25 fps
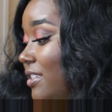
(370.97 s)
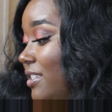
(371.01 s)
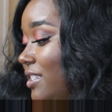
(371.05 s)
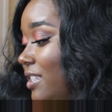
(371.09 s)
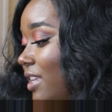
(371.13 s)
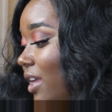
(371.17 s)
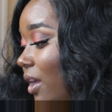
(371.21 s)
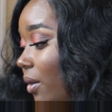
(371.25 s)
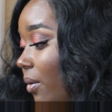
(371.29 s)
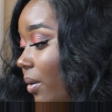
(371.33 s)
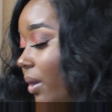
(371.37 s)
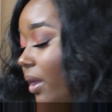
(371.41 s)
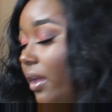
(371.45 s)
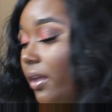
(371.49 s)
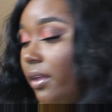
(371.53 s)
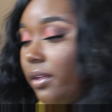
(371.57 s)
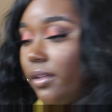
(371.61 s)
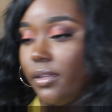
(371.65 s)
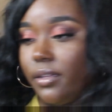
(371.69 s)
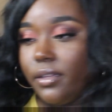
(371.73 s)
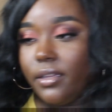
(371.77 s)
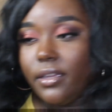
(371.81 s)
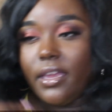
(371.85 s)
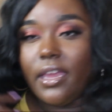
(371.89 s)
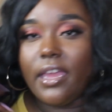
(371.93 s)
So
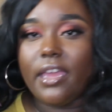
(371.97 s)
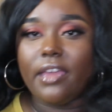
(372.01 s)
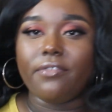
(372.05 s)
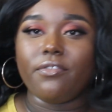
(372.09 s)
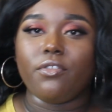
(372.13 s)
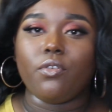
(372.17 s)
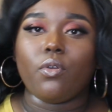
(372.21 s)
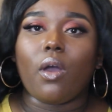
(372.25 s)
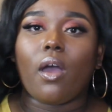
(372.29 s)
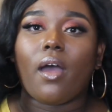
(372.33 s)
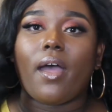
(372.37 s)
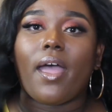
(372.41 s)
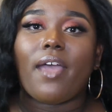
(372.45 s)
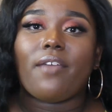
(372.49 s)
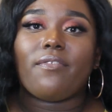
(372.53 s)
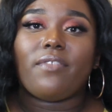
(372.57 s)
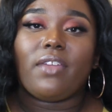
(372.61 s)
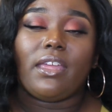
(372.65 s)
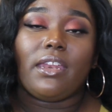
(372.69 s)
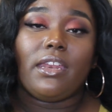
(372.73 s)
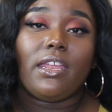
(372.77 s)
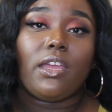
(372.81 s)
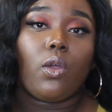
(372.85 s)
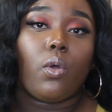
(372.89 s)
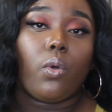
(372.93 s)
if you all have
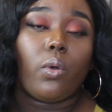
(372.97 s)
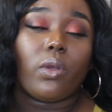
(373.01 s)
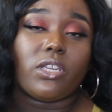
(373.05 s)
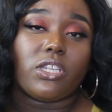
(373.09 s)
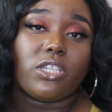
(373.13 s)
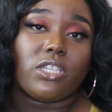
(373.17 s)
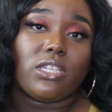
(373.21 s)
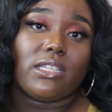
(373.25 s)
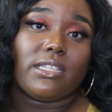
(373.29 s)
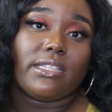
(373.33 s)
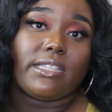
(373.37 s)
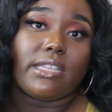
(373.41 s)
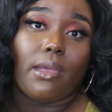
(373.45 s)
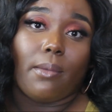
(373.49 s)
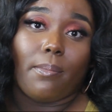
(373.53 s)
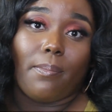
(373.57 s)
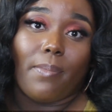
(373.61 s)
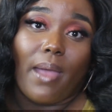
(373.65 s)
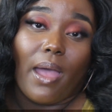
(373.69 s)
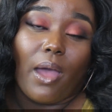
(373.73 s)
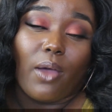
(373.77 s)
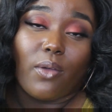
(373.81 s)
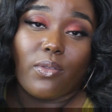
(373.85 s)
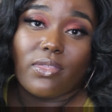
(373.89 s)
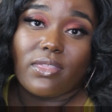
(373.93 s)
any questions
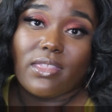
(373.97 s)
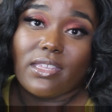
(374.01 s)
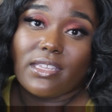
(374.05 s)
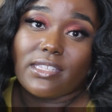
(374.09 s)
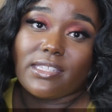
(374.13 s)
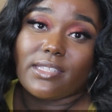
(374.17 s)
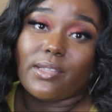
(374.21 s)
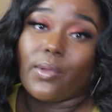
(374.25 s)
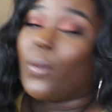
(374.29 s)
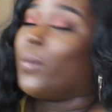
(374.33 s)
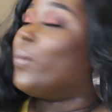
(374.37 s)
about this